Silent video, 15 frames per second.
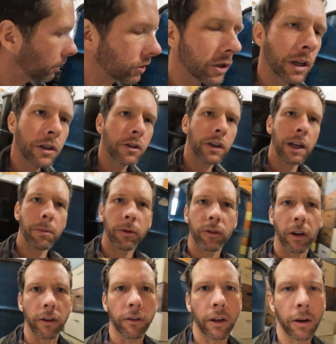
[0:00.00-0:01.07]
once you get your table
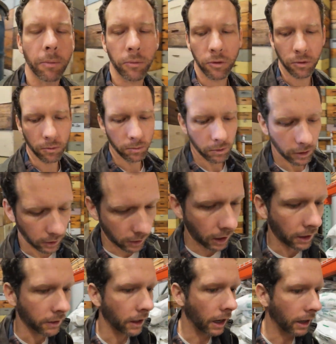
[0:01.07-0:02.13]
saw set up to
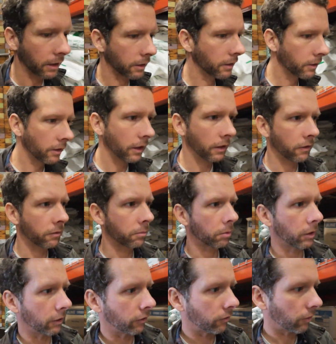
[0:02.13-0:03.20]
cut that, it's
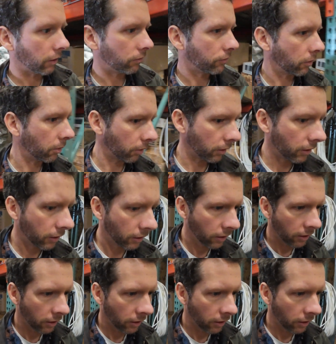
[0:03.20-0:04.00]
pretty straightforward